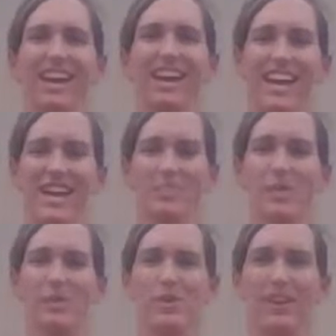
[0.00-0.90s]
Okay, and
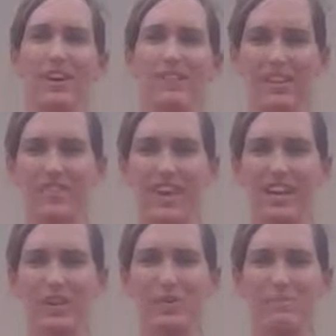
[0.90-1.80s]
maybe you have none of
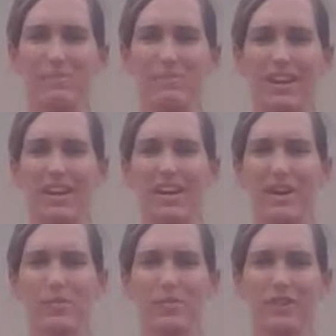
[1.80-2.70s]
that equipment
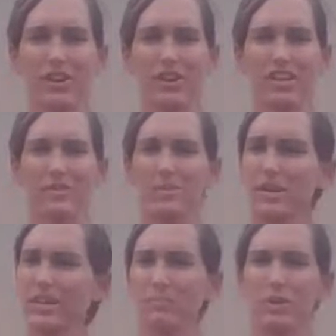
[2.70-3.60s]
that we've already talked
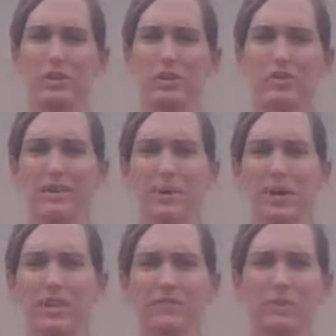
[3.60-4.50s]
about, but you've got a
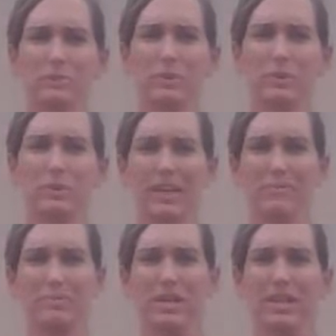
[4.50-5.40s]
ball of some sort. It
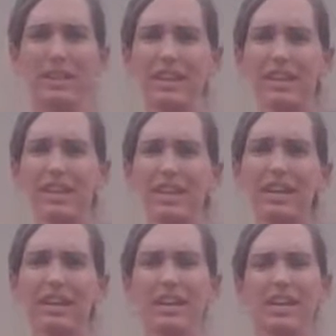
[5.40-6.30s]
can be anything.
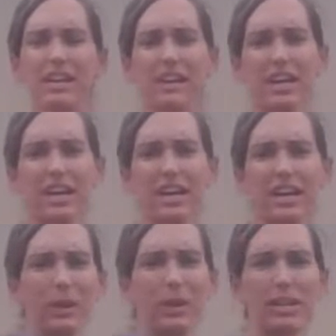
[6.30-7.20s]
Again, not
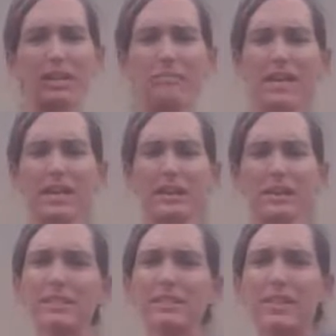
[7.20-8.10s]
highly weighted by any
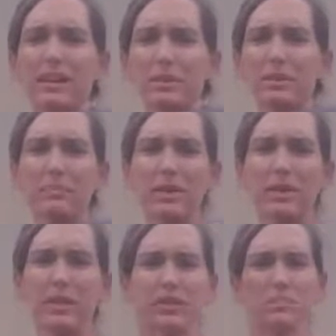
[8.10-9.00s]
means, but
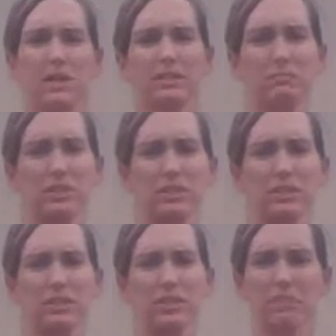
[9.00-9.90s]
something that you can be
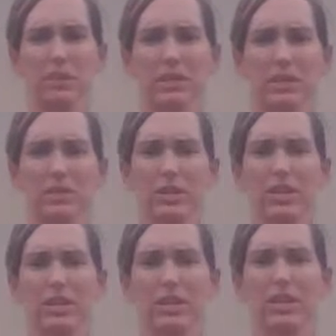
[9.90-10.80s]
explosive, something that you can
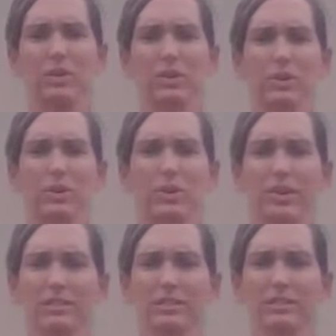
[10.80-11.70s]
engage your
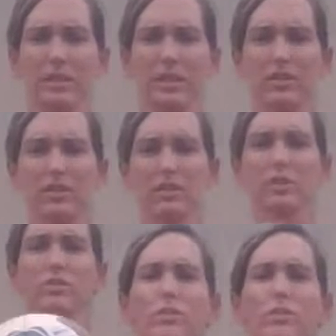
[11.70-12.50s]
core, and something that you can use